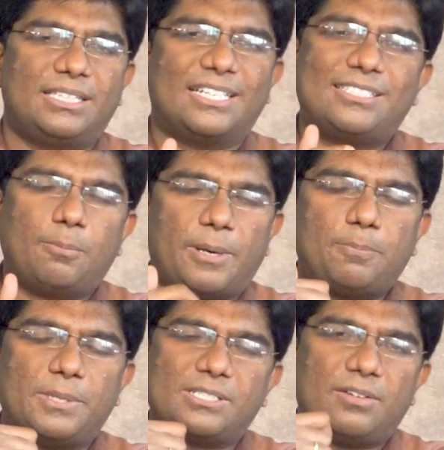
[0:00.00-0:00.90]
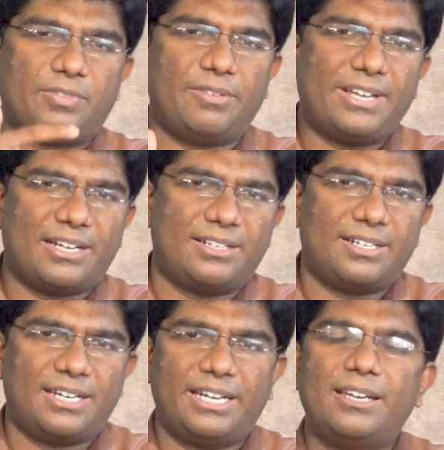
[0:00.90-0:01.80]
That's the purpose of giving
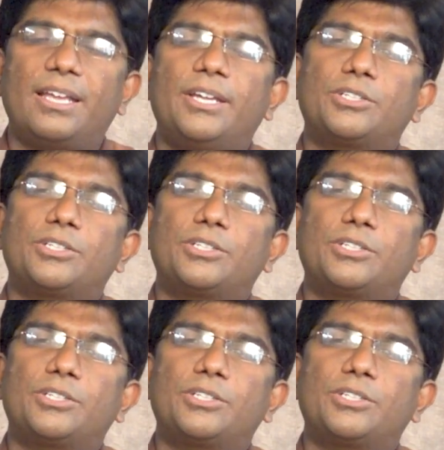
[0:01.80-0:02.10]
adrenaline.